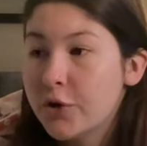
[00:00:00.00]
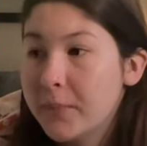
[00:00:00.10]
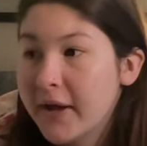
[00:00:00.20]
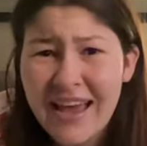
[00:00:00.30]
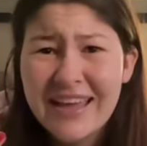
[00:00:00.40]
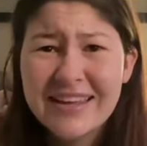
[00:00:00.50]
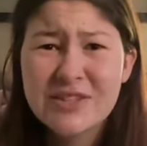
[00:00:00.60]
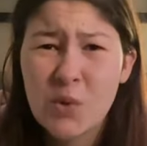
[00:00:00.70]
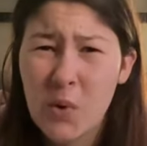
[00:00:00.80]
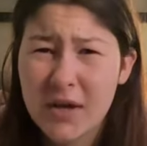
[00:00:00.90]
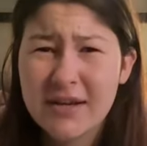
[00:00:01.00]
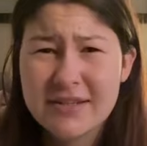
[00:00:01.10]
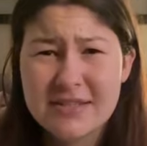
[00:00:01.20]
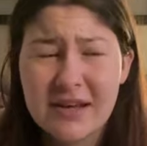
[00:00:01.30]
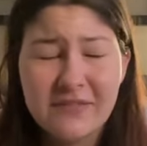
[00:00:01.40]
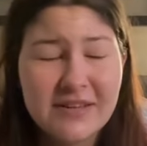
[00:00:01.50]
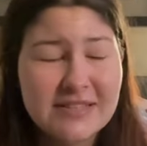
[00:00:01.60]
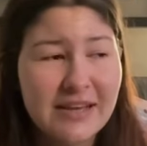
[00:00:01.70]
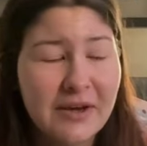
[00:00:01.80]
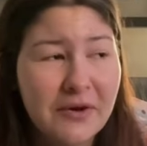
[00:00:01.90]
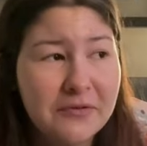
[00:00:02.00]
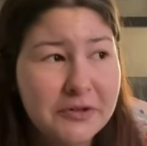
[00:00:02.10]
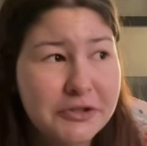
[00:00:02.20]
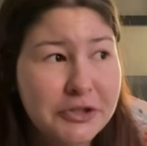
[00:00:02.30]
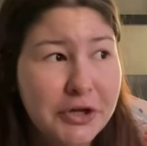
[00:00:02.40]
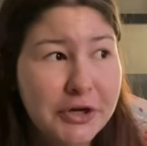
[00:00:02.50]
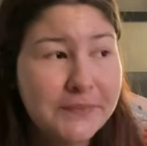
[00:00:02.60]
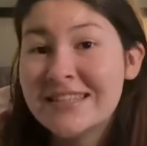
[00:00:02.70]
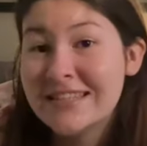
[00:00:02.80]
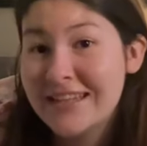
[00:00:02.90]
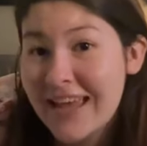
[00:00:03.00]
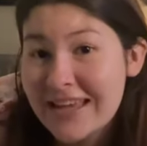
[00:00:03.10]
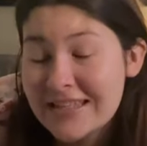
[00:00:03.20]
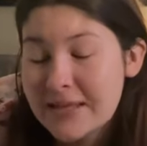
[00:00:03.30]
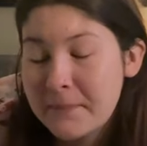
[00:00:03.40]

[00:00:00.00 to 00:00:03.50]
but I like to organize stuff as I go for sure. Today's